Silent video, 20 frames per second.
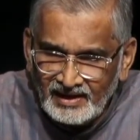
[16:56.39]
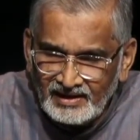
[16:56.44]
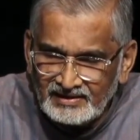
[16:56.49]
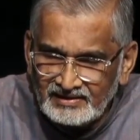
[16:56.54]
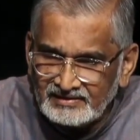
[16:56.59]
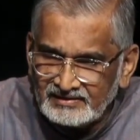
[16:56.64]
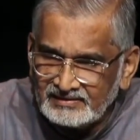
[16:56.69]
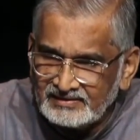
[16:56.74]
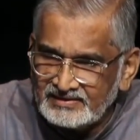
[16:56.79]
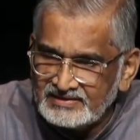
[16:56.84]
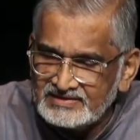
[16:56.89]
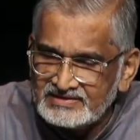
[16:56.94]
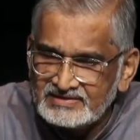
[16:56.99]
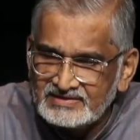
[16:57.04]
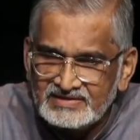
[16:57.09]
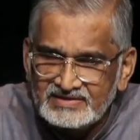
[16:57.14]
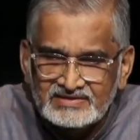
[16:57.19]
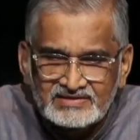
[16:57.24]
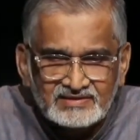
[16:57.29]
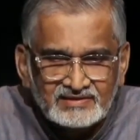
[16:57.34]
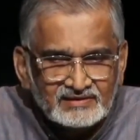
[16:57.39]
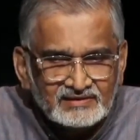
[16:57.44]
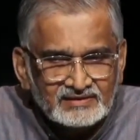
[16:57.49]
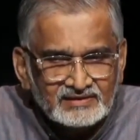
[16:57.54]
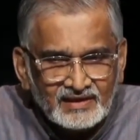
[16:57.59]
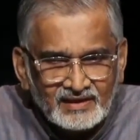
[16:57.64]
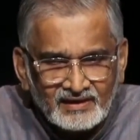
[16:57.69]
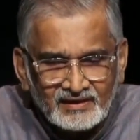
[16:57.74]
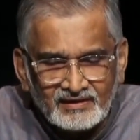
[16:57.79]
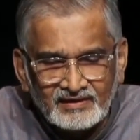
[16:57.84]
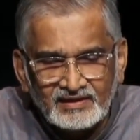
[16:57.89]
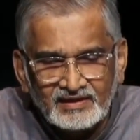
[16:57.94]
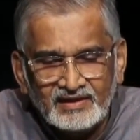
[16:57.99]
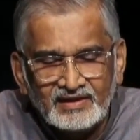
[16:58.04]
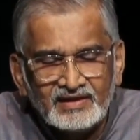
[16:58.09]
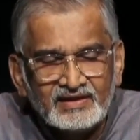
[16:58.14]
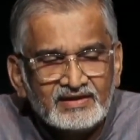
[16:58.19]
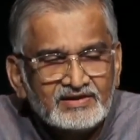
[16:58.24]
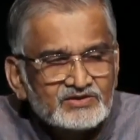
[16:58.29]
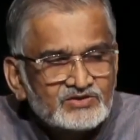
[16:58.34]
And this is
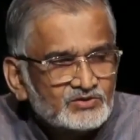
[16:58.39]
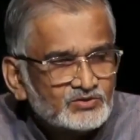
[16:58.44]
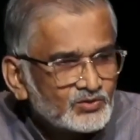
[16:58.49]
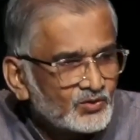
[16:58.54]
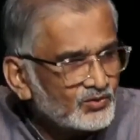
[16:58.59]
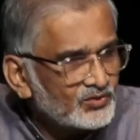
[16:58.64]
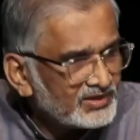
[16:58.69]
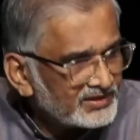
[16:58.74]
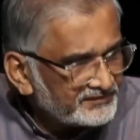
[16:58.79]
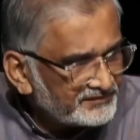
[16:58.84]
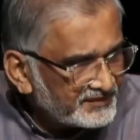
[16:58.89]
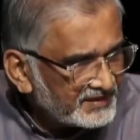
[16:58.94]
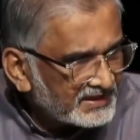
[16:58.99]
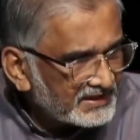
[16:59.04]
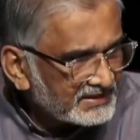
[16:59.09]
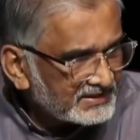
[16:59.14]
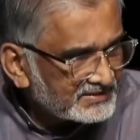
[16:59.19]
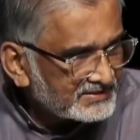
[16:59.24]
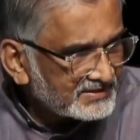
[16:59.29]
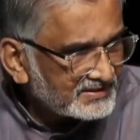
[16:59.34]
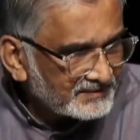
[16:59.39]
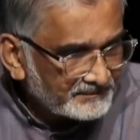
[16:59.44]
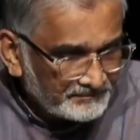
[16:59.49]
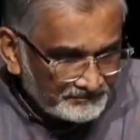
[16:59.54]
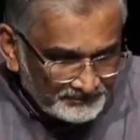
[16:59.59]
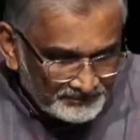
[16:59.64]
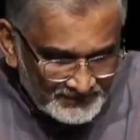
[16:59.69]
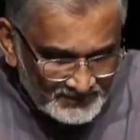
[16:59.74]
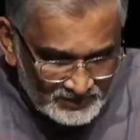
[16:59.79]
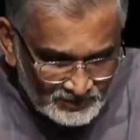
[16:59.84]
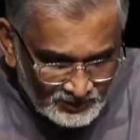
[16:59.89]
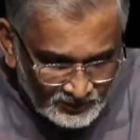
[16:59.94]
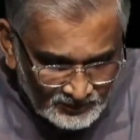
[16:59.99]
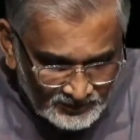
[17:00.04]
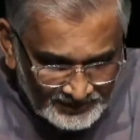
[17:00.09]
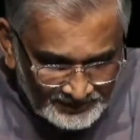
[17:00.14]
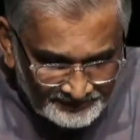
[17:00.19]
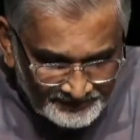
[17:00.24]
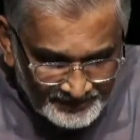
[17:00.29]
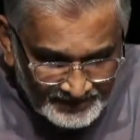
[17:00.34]
really so difficult. So
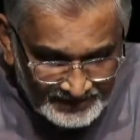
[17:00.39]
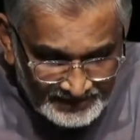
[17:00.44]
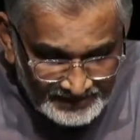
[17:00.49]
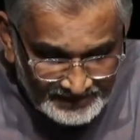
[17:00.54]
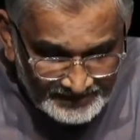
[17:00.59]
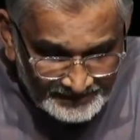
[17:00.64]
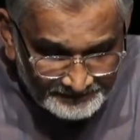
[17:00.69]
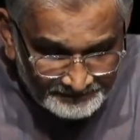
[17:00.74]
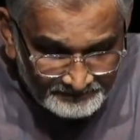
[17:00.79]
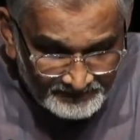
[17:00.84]
difficult.